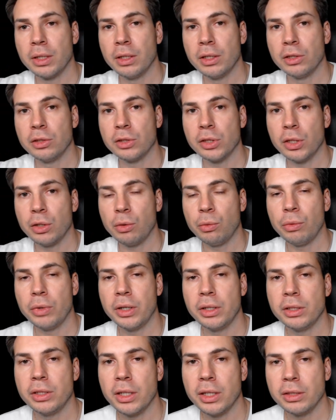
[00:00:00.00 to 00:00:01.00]
So
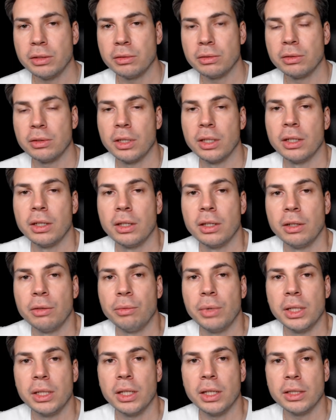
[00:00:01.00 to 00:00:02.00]
we're done,
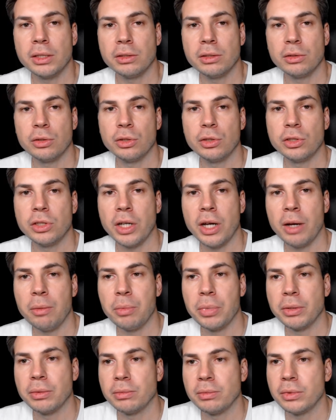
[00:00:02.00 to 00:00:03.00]
well done, good job.